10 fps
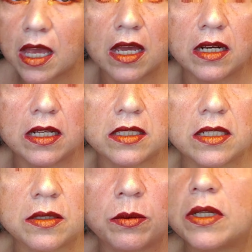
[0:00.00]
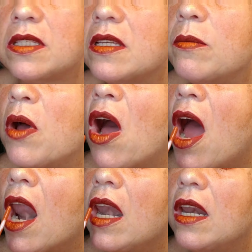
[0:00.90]
And I just put some
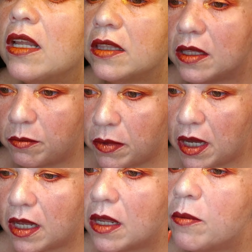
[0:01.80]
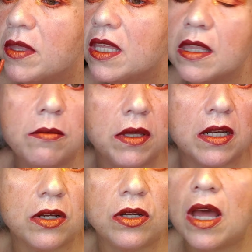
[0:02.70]
on the bottom in the
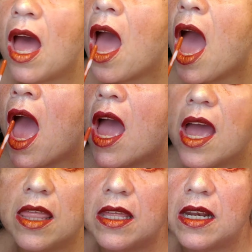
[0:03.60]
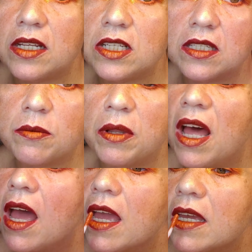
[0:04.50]
middle, and then I just
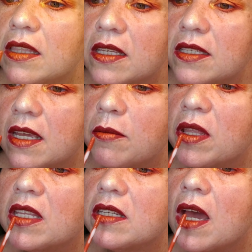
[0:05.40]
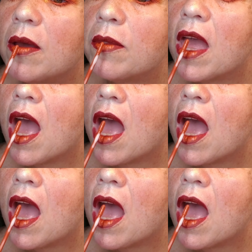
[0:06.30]
apply the same on the top.